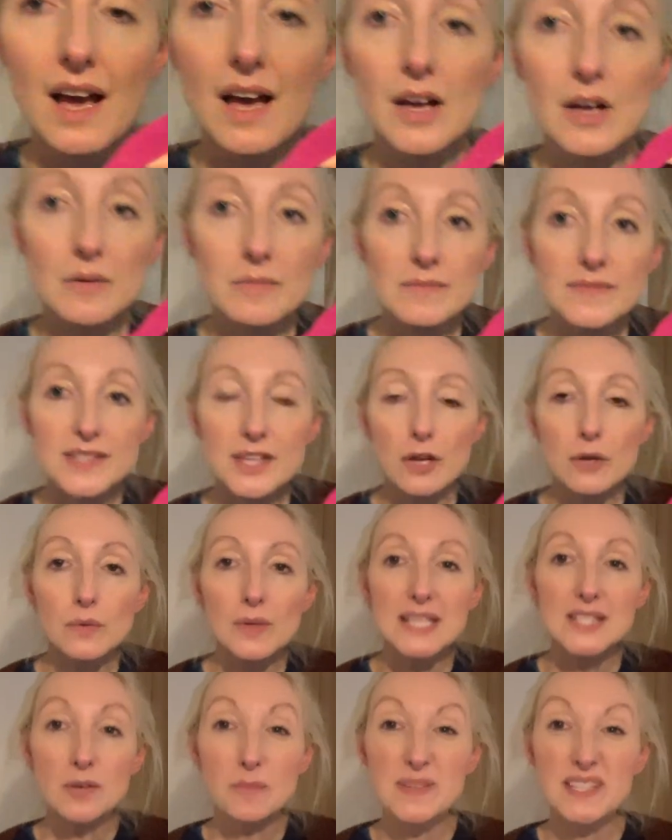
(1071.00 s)
Um, so
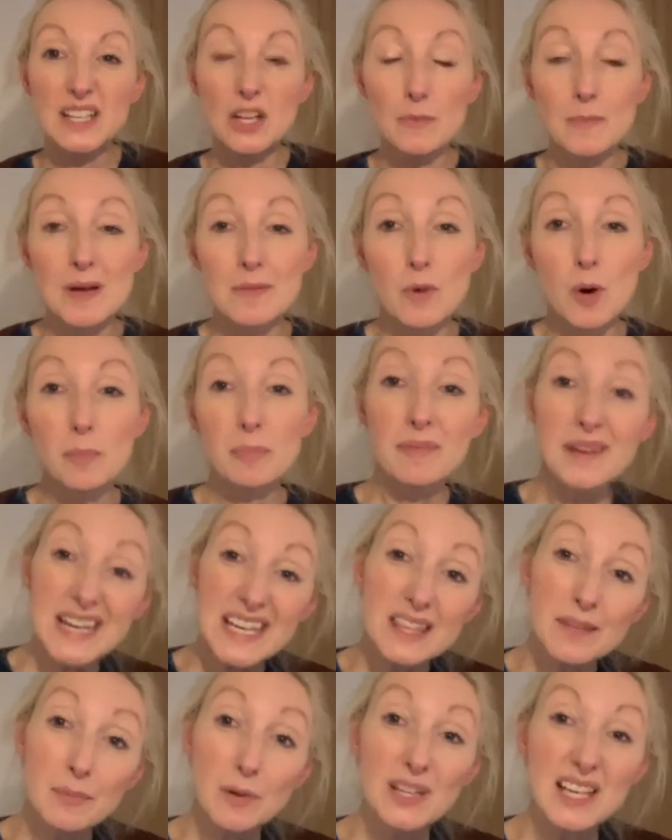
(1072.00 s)
it's almost a little bit more
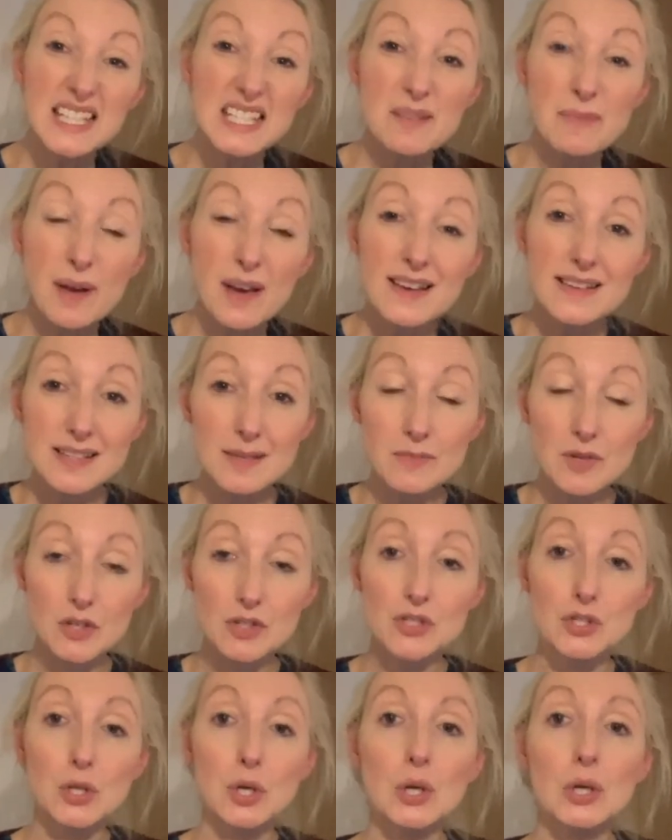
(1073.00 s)
breathable, I suppose, I'm not
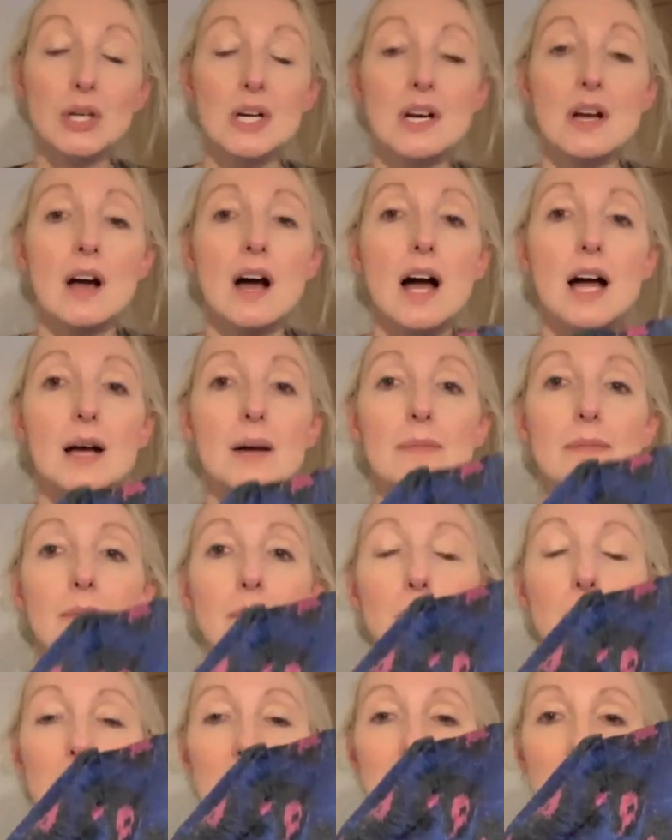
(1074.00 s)
sure. Um,
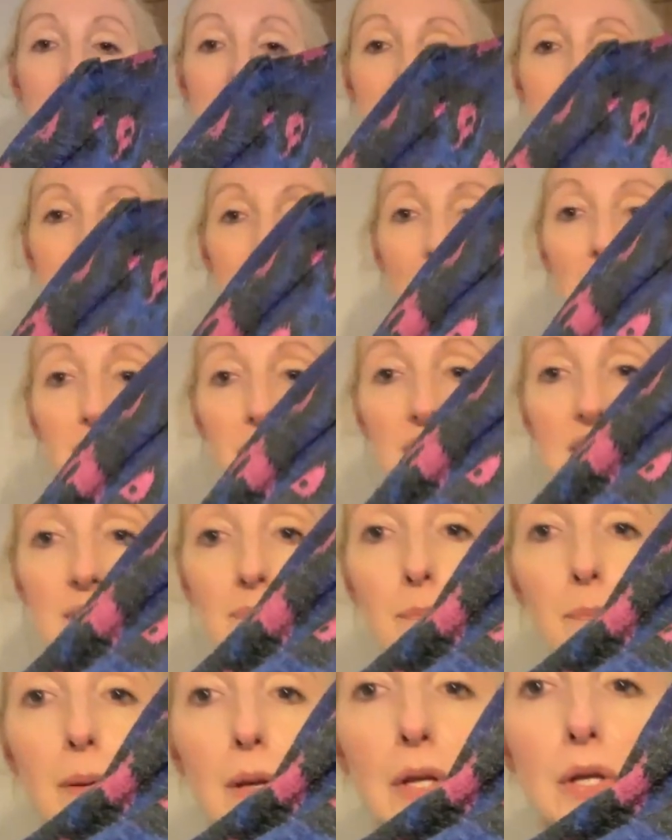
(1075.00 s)
but yes, it's kind of this
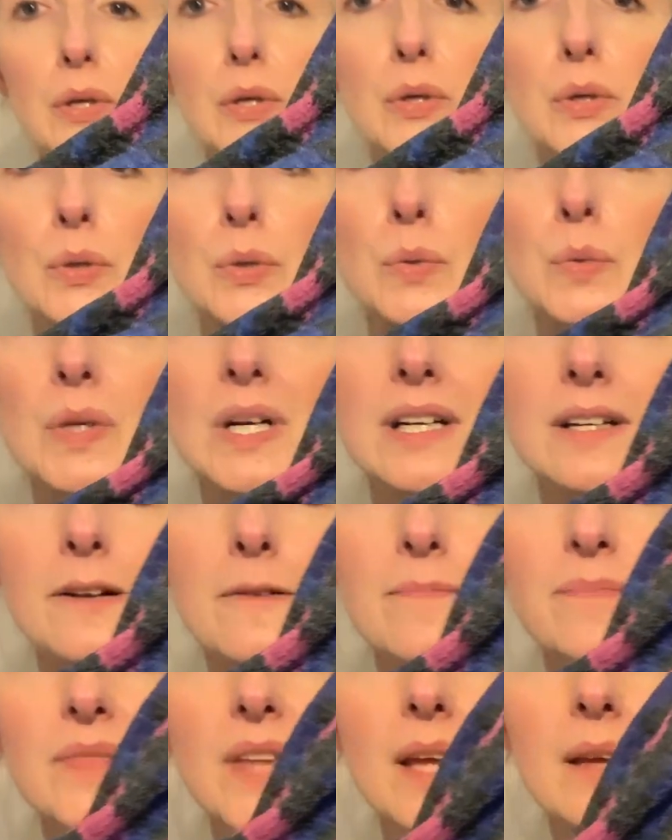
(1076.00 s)
blue,
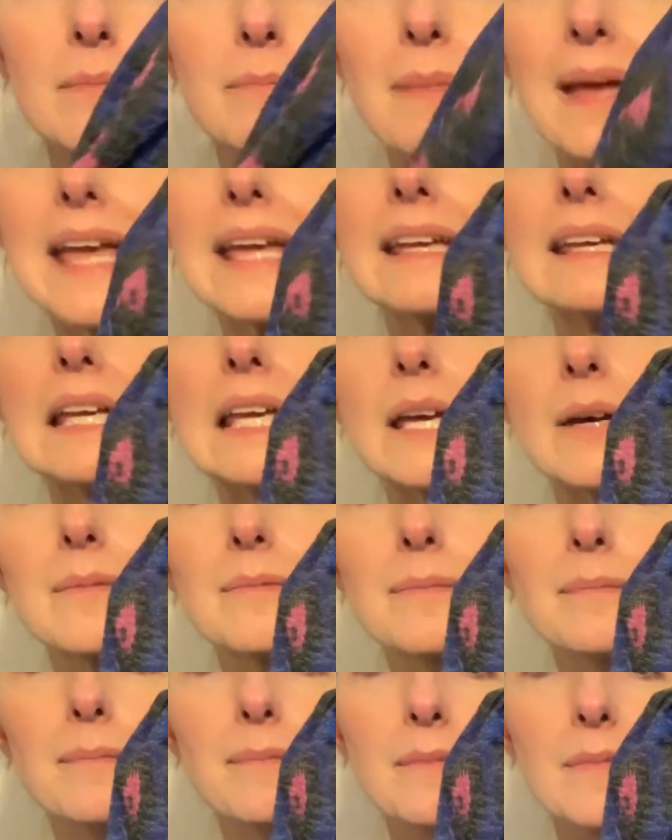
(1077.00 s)
pink
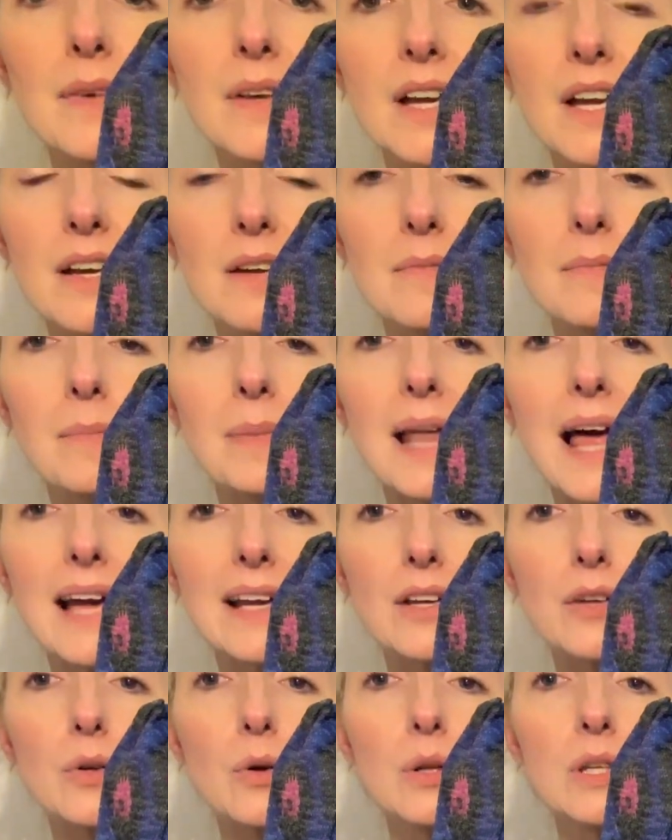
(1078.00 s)
um,
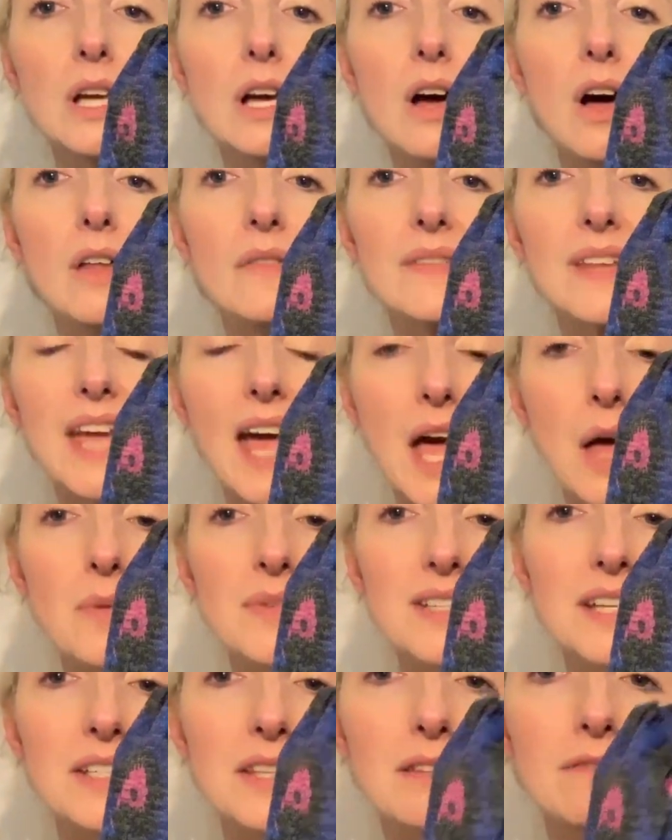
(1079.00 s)
black colour on the
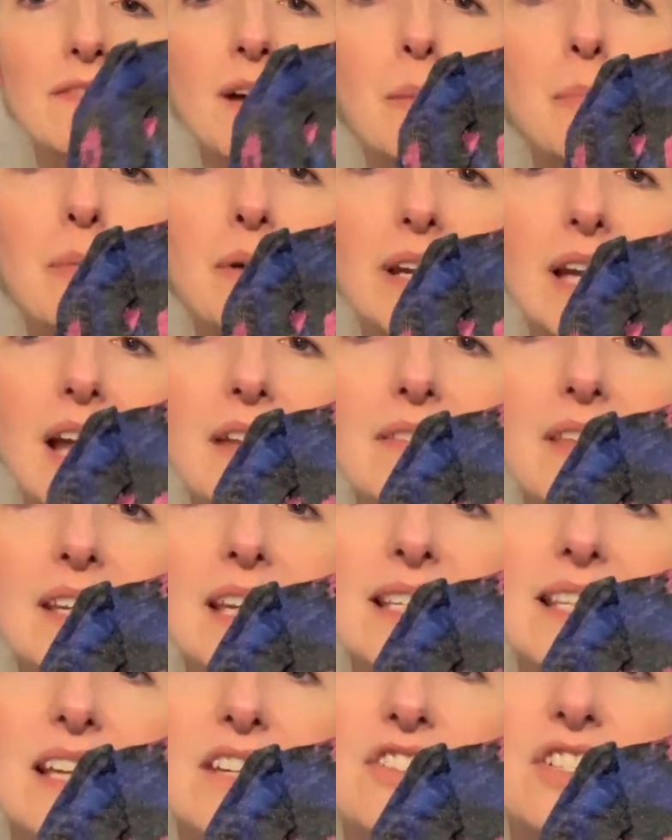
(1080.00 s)
outside of the fabric and then
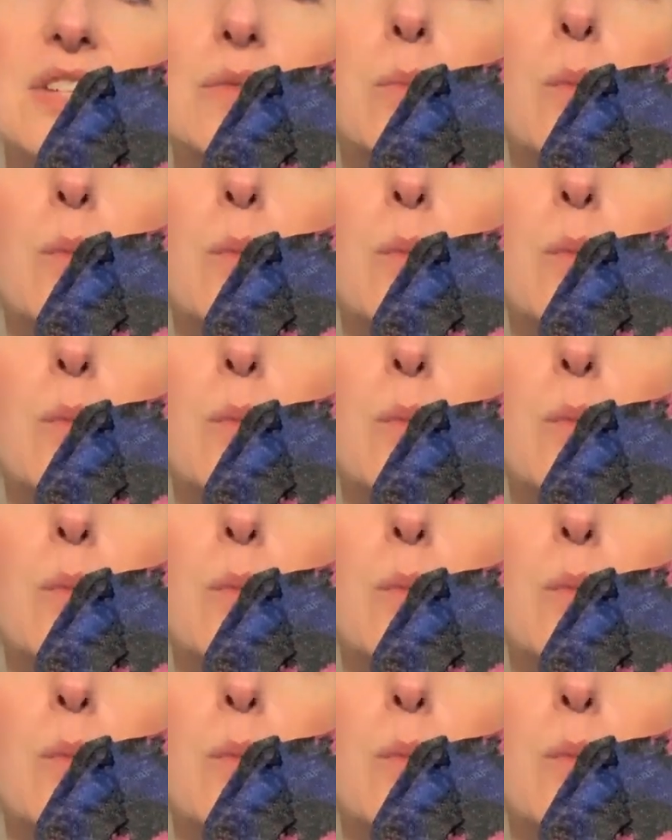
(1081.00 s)
it's actually